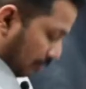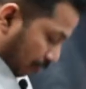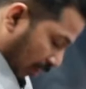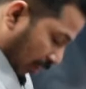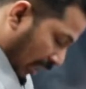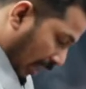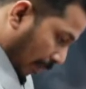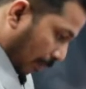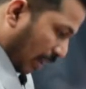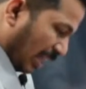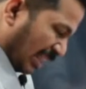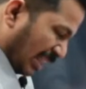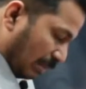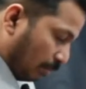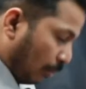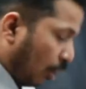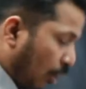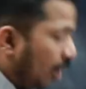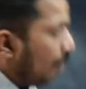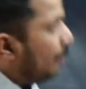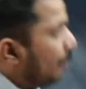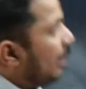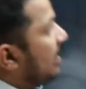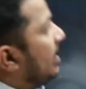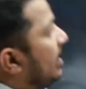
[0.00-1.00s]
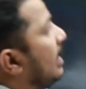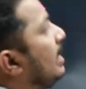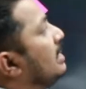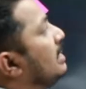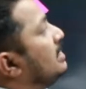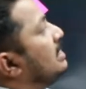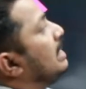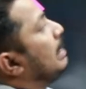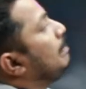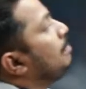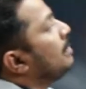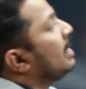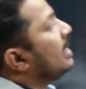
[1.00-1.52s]
feeble small
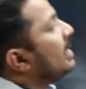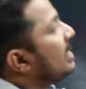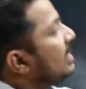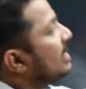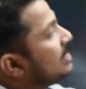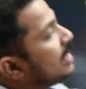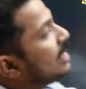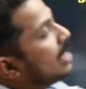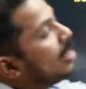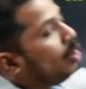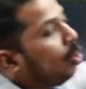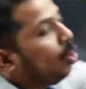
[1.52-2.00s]
magnetism in the